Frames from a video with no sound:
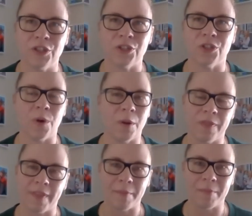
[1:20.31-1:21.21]
just knowing
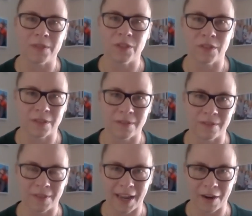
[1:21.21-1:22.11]
what that means to the
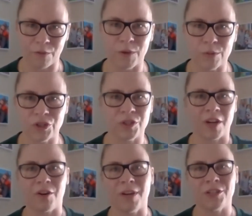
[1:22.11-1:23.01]
kind of the future
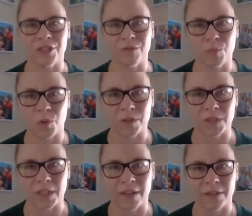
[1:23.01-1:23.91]
generation of sports
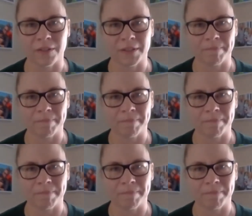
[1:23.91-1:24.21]
leaders.